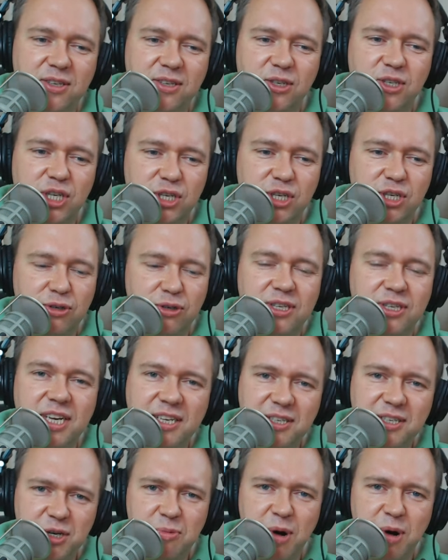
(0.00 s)
So just go to
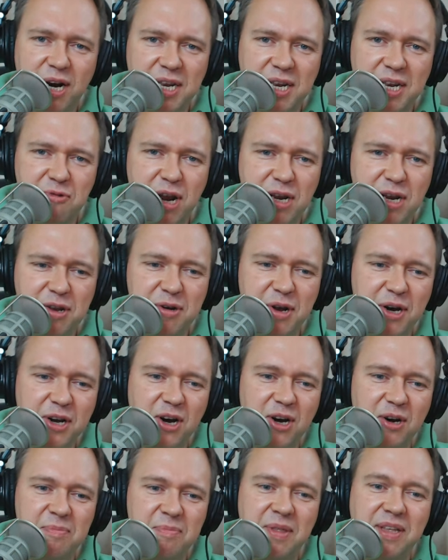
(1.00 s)

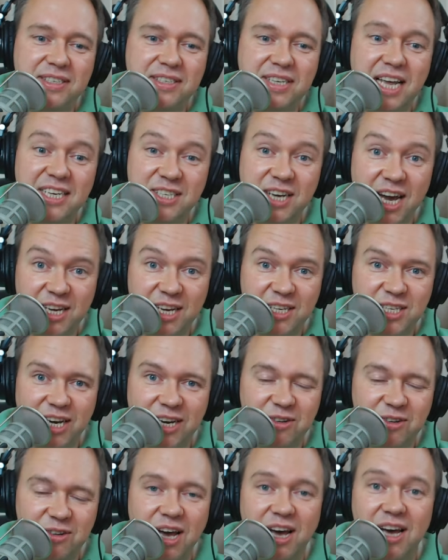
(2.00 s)

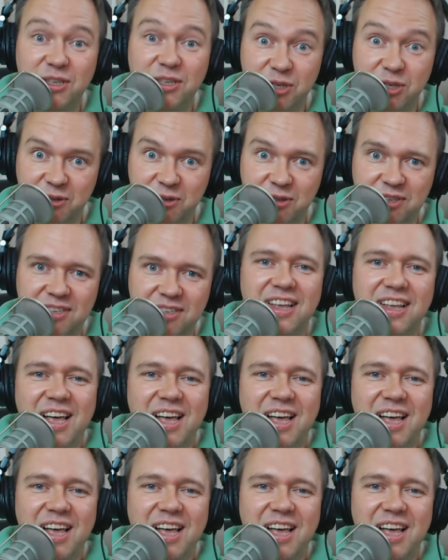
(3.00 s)
digitalmarketingradio.com/iTunes